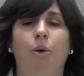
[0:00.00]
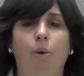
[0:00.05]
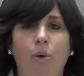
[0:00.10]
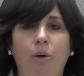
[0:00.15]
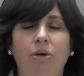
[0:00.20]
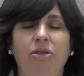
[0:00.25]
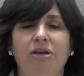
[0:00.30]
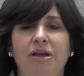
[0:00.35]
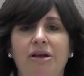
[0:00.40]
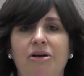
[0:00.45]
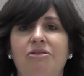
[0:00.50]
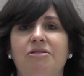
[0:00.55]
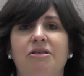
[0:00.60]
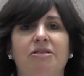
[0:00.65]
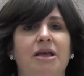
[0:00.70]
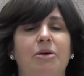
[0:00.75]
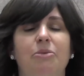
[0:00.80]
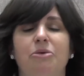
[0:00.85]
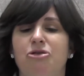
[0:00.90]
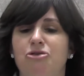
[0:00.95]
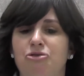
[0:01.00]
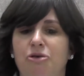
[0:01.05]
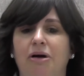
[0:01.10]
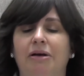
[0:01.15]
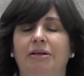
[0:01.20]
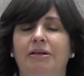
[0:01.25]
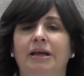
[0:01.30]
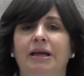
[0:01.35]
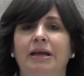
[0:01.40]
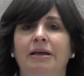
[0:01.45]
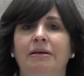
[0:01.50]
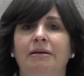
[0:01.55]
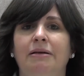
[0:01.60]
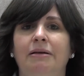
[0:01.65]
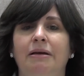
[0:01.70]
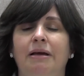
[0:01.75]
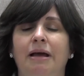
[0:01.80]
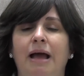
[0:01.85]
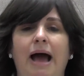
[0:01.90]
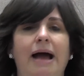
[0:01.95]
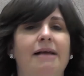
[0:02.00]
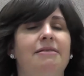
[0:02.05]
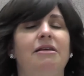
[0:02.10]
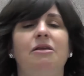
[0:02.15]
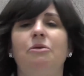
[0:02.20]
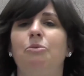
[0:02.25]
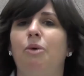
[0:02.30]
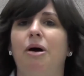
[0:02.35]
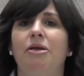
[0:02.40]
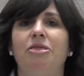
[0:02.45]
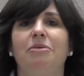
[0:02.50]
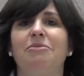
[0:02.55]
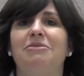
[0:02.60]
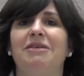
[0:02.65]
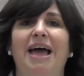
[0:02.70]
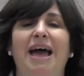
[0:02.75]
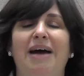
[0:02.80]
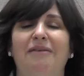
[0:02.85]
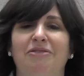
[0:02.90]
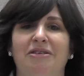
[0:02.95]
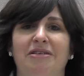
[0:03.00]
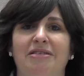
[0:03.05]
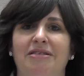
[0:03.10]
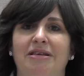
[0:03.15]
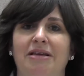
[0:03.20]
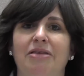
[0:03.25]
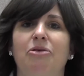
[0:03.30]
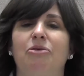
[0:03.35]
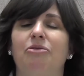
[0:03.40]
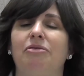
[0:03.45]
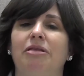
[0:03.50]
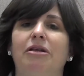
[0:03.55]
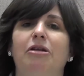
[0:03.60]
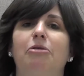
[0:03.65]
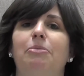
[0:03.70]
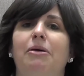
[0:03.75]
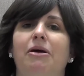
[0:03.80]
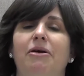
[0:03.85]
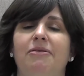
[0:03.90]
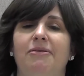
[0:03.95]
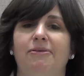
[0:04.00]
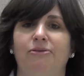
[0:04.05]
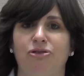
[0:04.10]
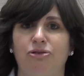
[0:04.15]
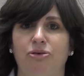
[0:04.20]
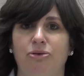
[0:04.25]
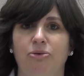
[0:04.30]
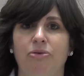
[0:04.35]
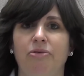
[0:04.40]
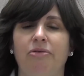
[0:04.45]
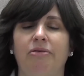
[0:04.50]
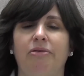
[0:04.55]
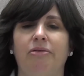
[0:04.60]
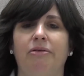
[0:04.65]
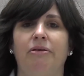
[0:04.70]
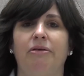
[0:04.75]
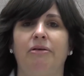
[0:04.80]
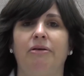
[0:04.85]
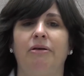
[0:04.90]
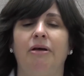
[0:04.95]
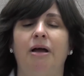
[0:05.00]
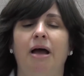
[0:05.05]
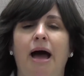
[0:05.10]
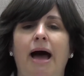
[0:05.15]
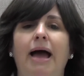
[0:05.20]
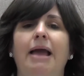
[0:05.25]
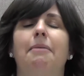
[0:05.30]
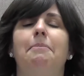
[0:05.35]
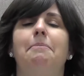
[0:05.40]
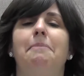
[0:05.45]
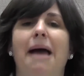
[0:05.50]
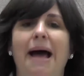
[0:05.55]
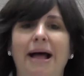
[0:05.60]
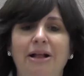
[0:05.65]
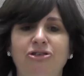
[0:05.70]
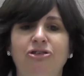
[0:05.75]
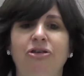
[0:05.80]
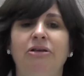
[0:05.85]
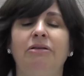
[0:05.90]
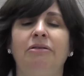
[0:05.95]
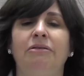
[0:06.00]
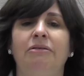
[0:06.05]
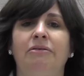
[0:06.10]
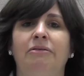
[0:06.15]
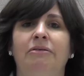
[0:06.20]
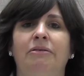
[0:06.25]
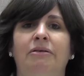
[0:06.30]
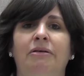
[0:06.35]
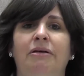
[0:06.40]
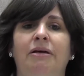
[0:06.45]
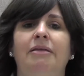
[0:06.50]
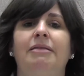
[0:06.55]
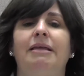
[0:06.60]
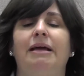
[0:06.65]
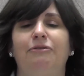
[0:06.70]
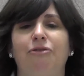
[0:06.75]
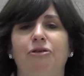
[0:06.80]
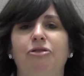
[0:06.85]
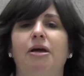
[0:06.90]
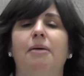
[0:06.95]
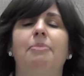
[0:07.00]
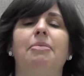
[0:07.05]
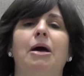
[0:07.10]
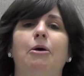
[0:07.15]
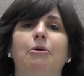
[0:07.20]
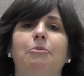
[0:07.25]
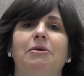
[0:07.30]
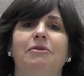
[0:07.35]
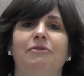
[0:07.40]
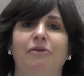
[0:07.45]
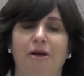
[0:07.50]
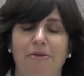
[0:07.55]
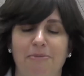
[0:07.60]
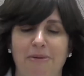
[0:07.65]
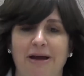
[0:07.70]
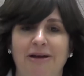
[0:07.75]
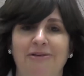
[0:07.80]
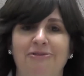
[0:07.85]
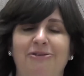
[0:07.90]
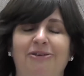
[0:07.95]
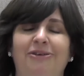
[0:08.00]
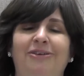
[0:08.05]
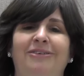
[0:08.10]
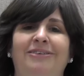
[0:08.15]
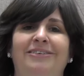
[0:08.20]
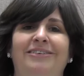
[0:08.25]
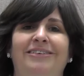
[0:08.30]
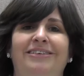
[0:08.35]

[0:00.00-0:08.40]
All the years that they were struggling, I didn't want them to have to see those little pairs of shoes. I imagined that for them that would be very painful.